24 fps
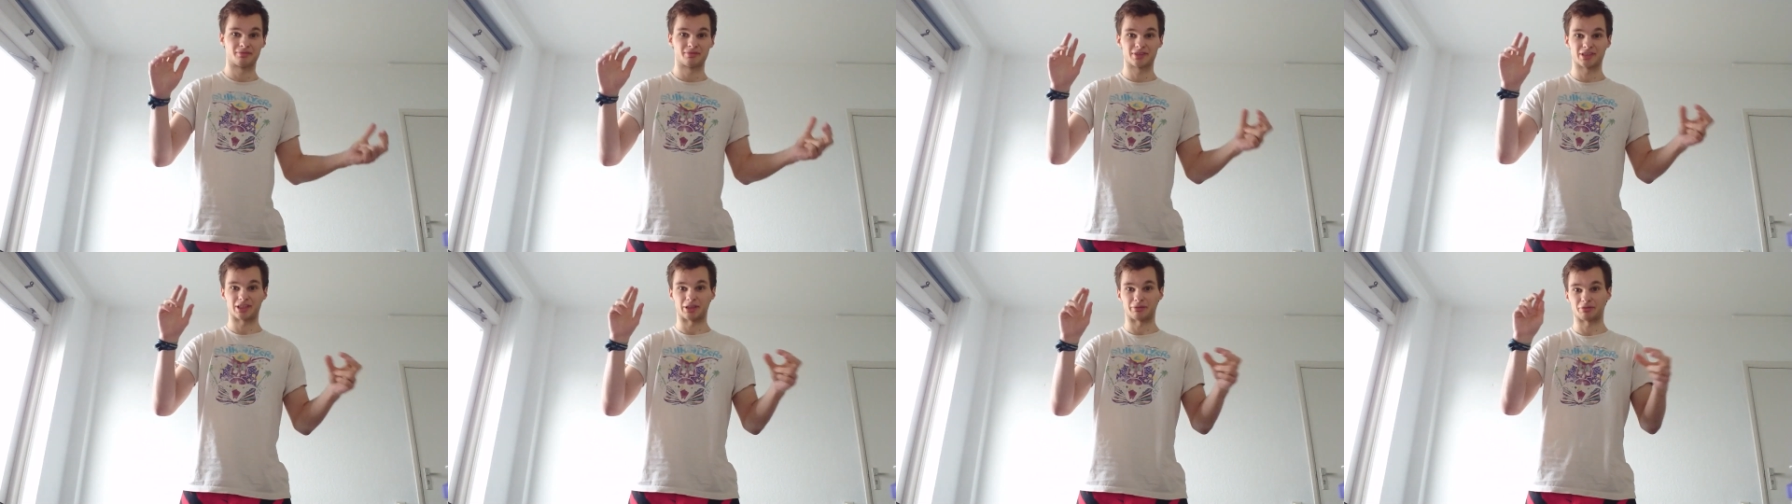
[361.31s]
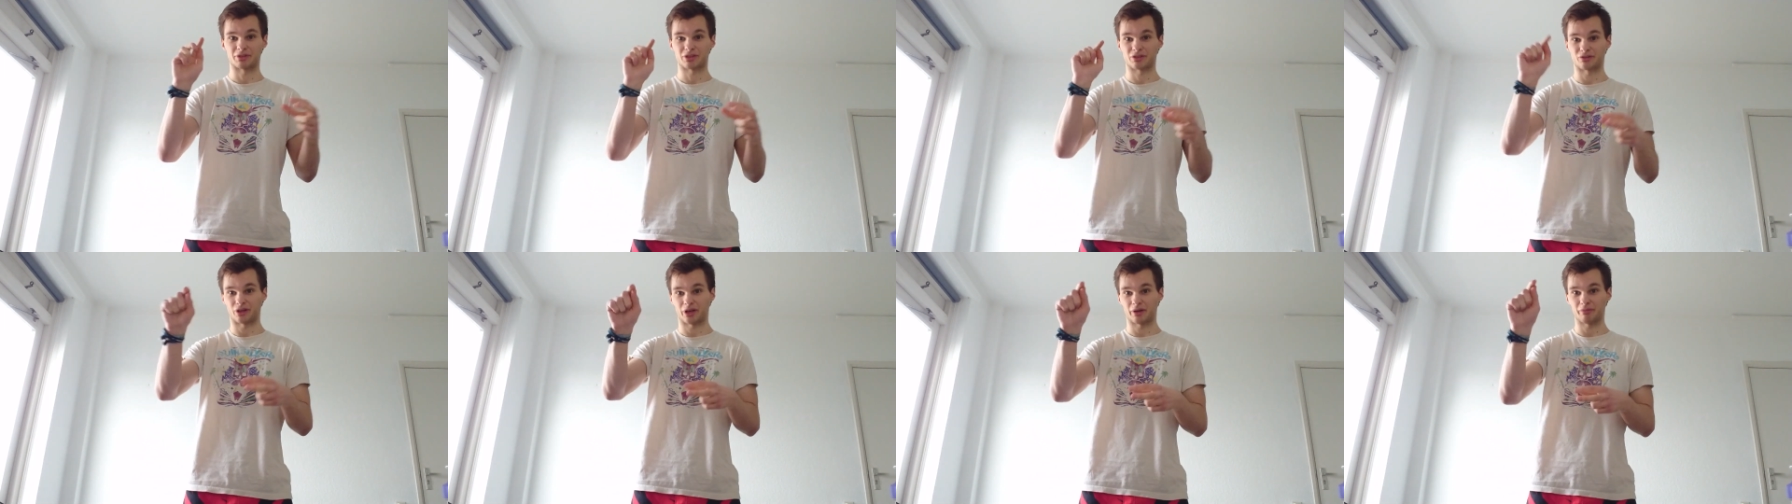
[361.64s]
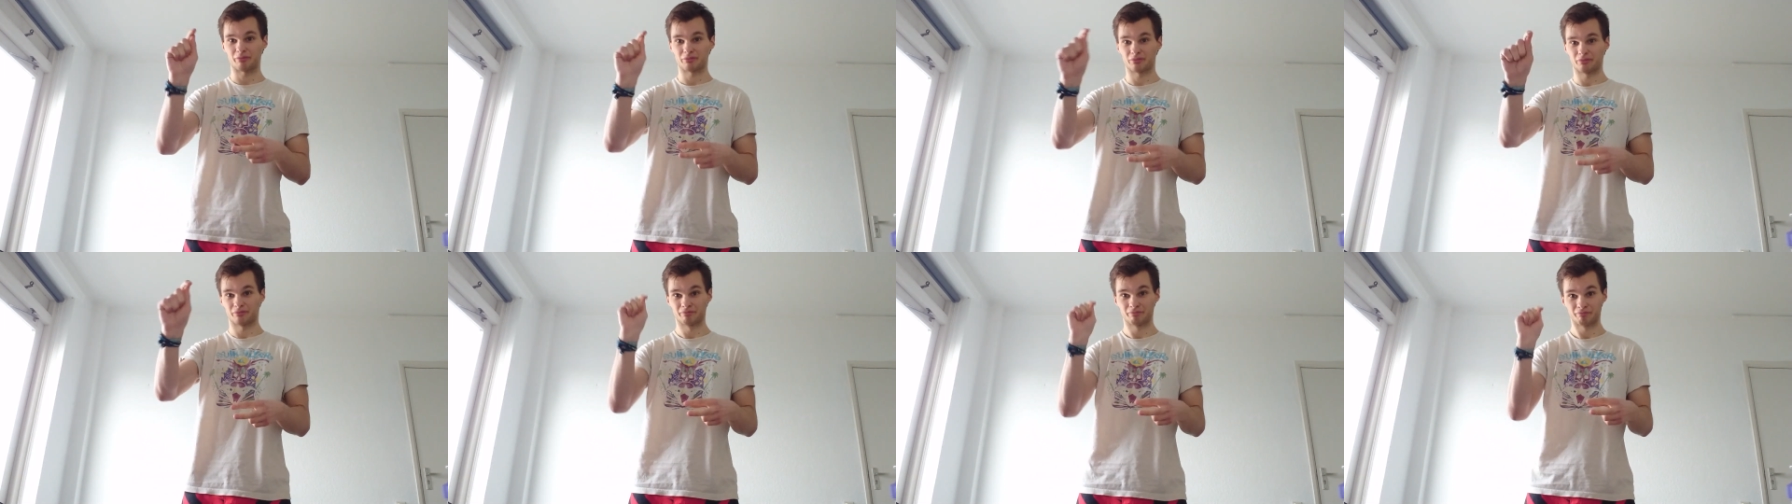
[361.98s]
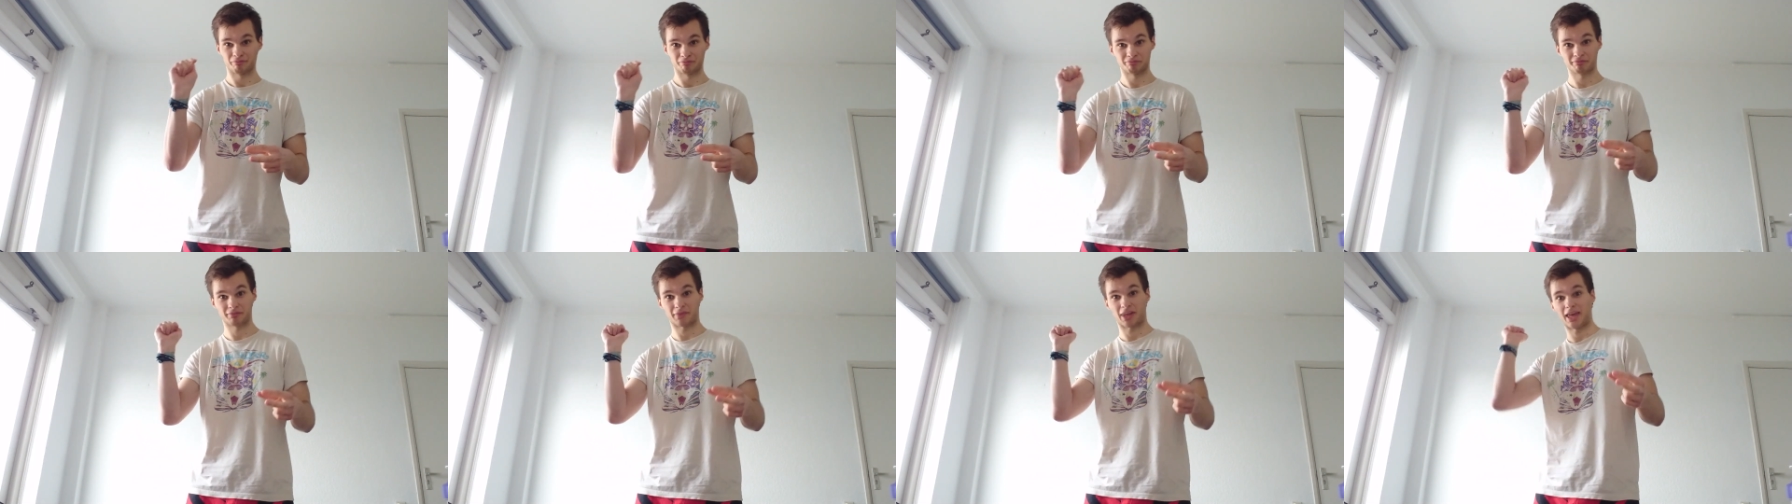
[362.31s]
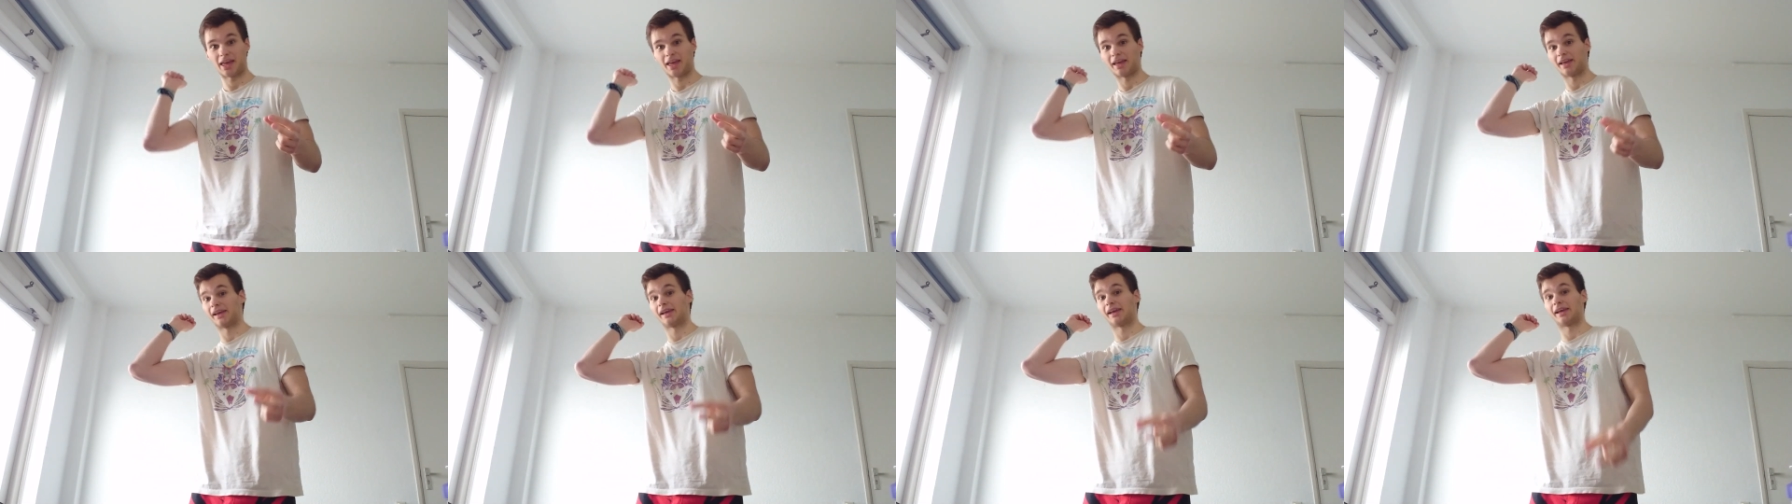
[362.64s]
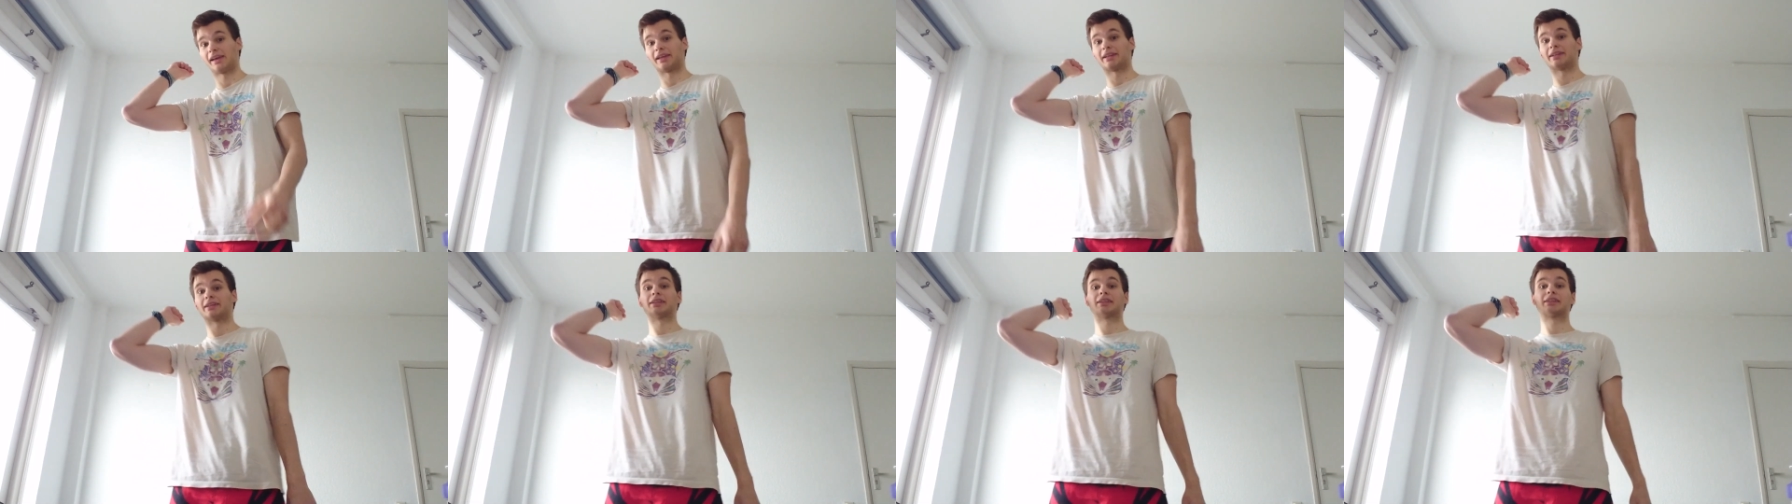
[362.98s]
subscribe,
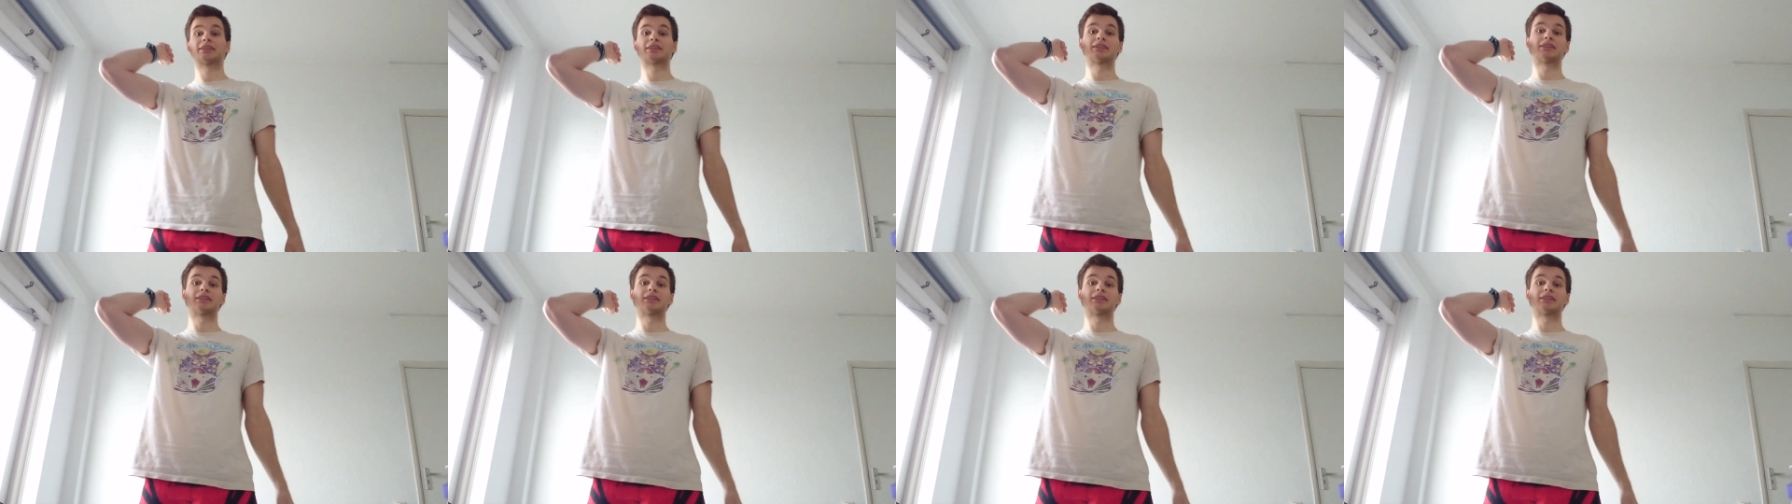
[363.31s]
and